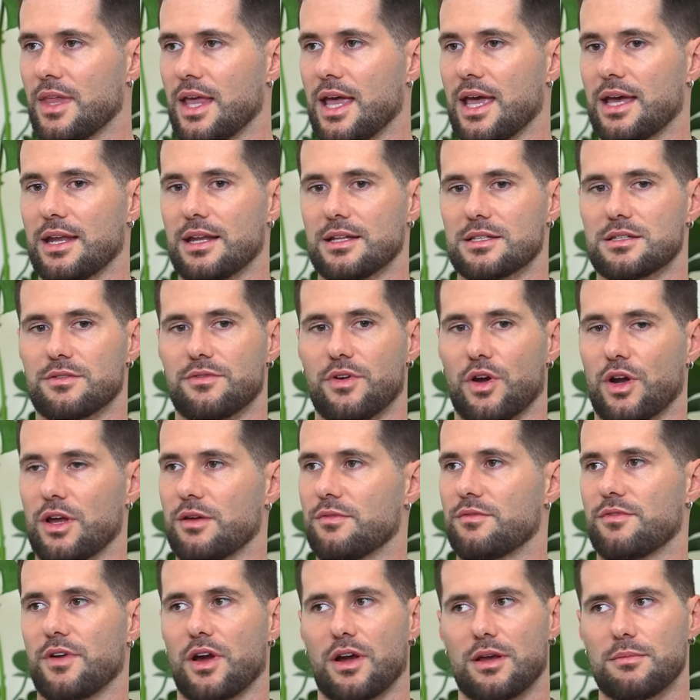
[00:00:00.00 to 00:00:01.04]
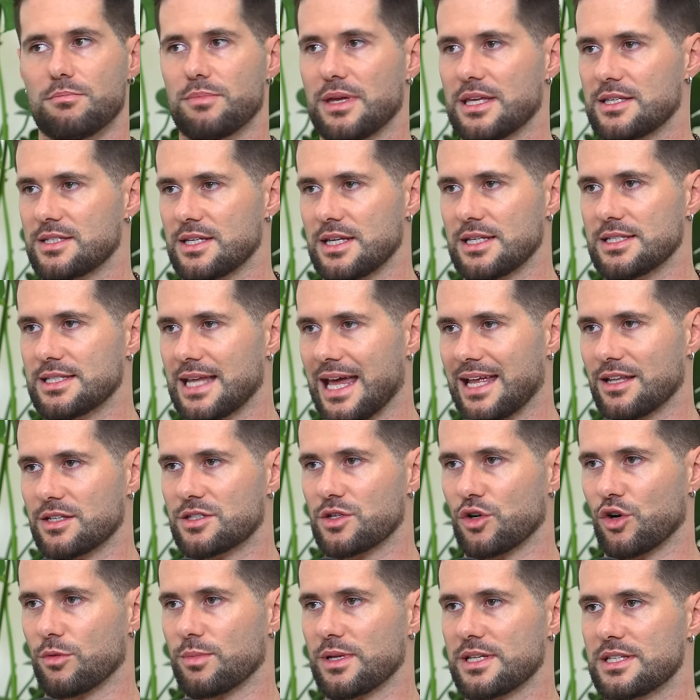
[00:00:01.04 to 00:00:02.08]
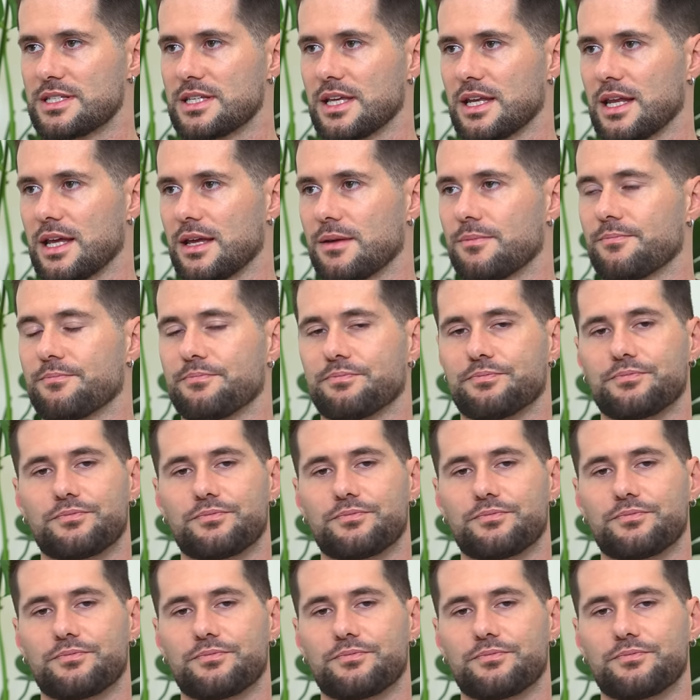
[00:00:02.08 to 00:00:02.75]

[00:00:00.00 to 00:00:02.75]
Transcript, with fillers: and it's a very, very busy, dense urban city.